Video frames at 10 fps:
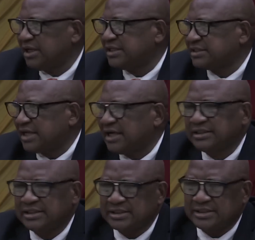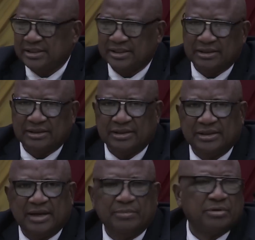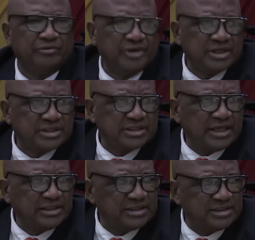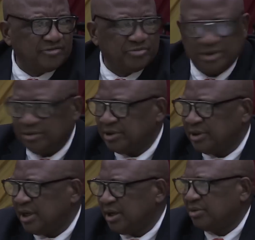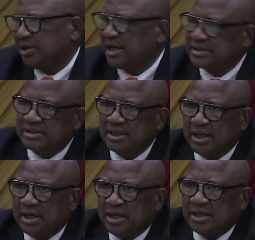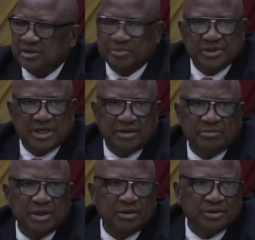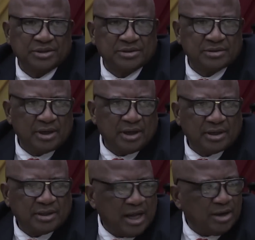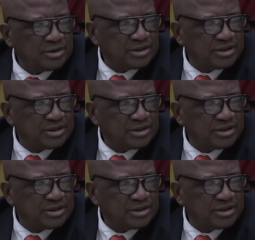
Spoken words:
at the sanctions, the number of years sanctions have been on us, especially me, who is now